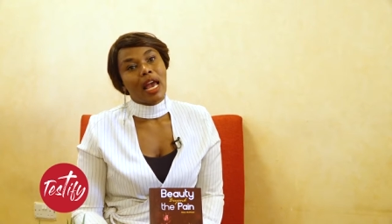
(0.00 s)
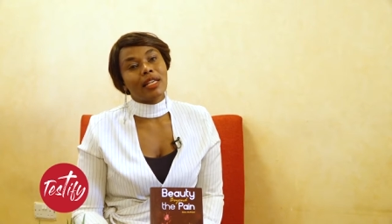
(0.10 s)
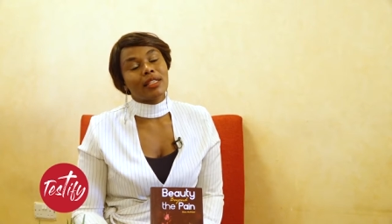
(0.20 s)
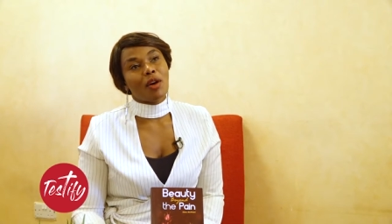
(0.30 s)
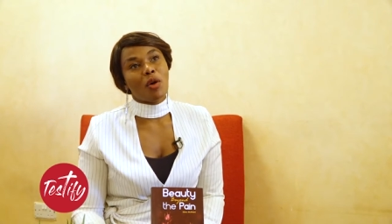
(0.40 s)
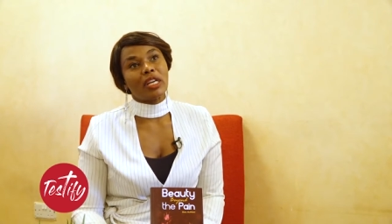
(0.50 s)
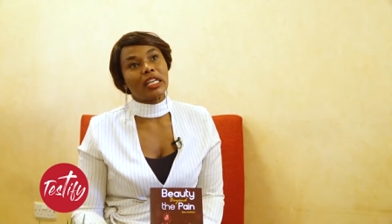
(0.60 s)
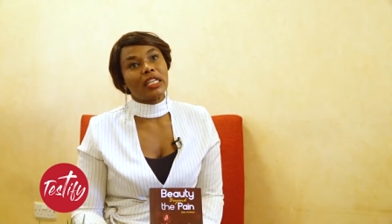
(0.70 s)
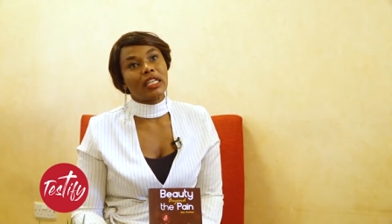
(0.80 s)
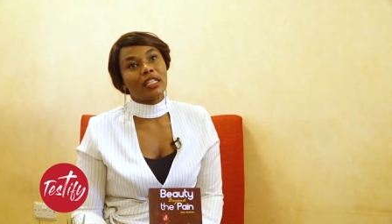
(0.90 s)
And
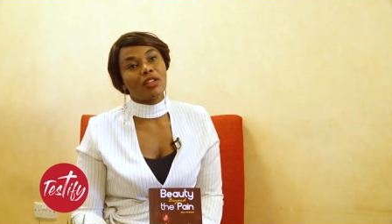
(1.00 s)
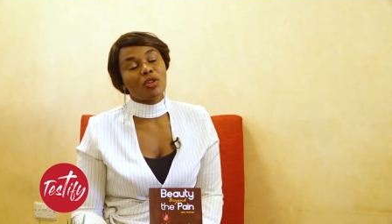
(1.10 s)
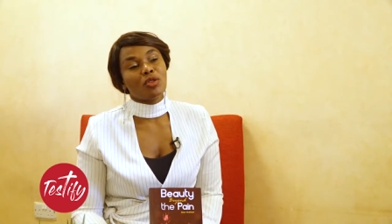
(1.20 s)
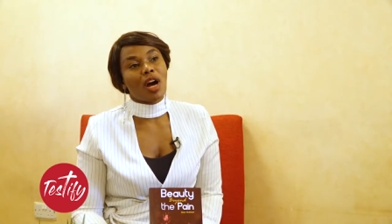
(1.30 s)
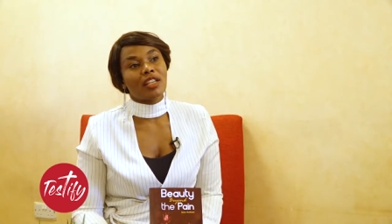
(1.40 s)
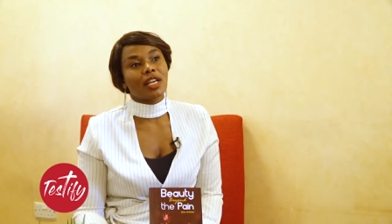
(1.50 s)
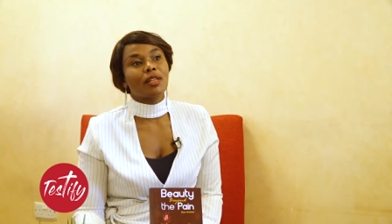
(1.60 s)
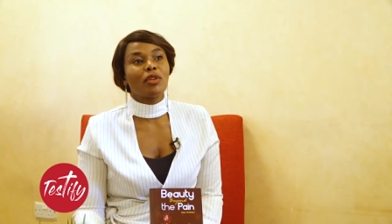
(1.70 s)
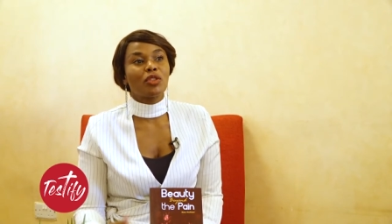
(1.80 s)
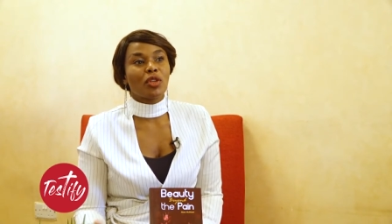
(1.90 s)
secondly, it also
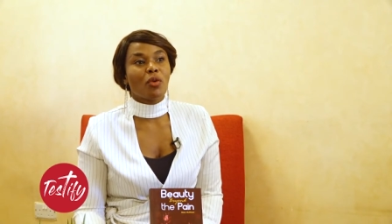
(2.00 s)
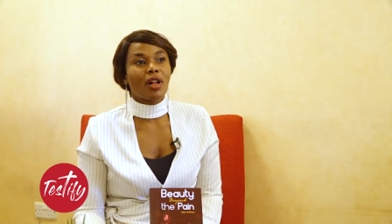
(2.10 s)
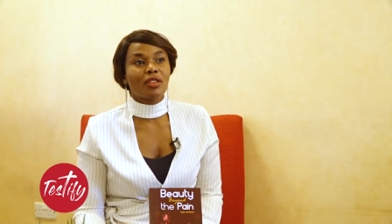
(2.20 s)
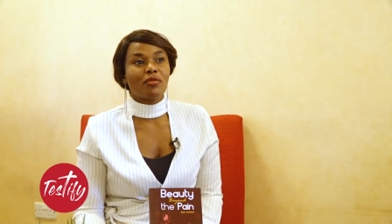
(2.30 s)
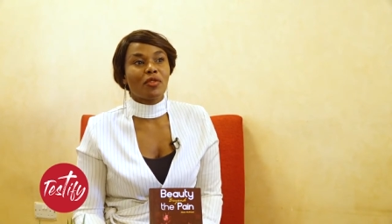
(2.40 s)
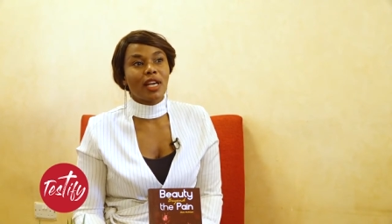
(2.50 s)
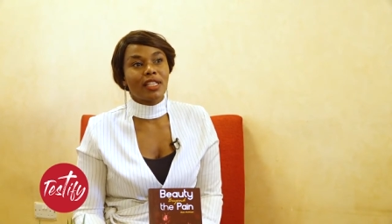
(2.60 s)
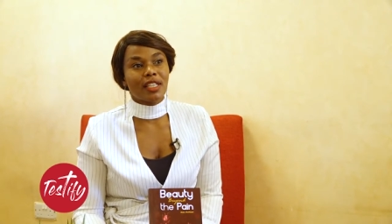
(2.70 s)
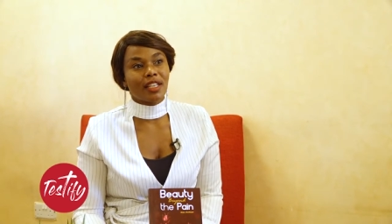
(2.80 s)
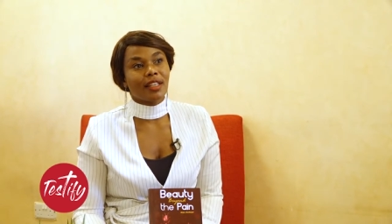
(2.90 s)
ushered me into the world of
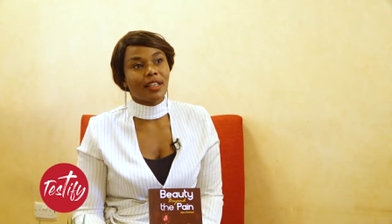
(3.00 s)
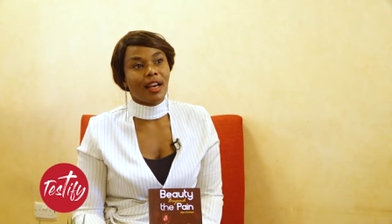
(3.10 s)
writing.